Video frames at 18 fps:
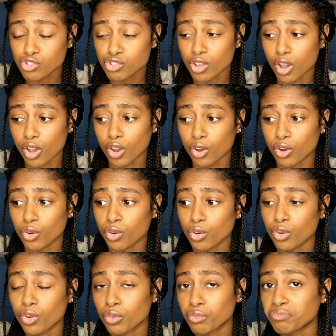So
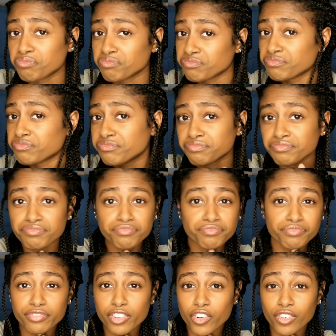
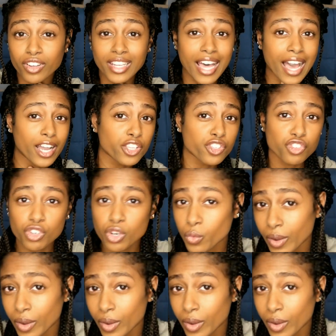relaxer